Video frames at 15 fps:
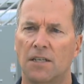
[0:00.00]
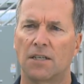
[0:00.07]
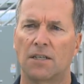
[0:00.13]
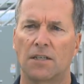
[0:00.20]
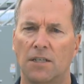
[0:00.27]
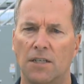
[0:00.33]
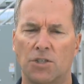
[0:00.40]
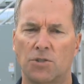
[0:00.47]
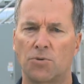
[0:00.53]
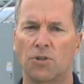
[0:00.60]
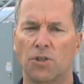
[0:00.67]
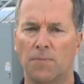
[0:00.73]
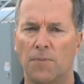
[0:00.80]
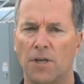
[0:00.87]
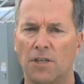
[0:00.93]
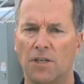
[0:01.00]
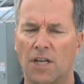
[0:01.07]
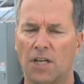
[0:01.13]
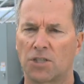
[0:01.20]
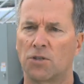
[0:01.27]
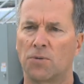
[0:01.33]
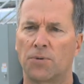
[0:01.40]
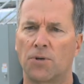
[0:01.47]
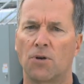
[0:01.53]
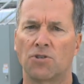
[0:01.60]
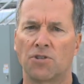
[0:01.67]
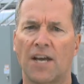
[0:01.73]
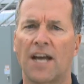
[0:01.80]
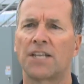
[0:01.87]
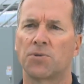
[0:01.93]
Uh, it's really been an excellent
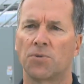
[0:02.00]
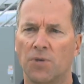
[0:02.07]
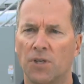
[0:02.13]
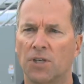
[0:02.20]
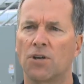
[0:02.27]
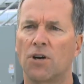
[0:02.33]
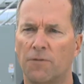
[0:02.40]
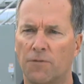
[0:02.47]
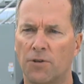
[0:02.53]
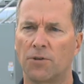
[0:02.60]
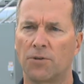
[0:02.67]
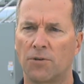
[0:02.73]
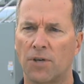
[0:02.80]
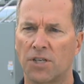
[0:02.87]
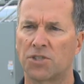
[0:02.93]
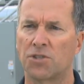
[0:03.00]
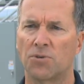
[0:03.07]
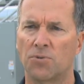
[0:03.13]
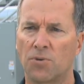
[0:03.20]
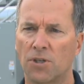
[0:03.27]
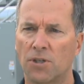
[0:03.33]
approach. That's what we can offer the rest of the